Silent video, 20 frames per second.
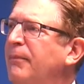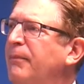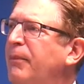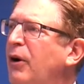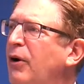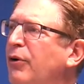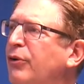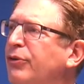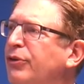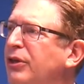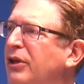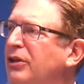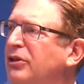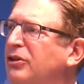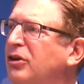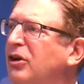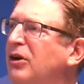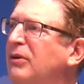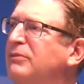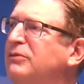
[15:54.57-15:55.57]
both in
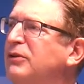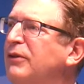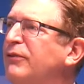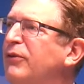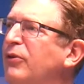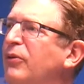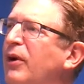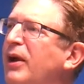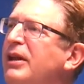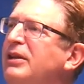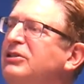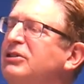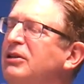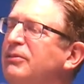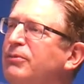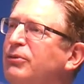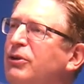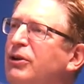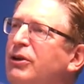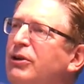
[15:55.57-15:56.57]
terms of
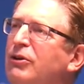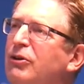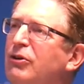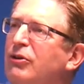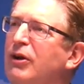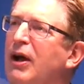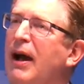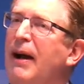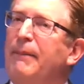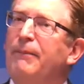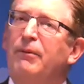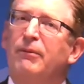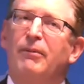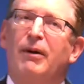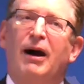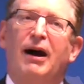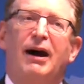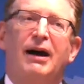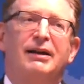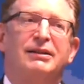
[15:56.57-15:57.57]
arranging political
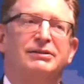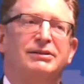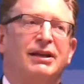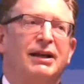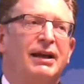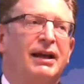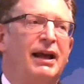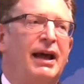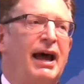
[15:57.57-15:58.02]
compromise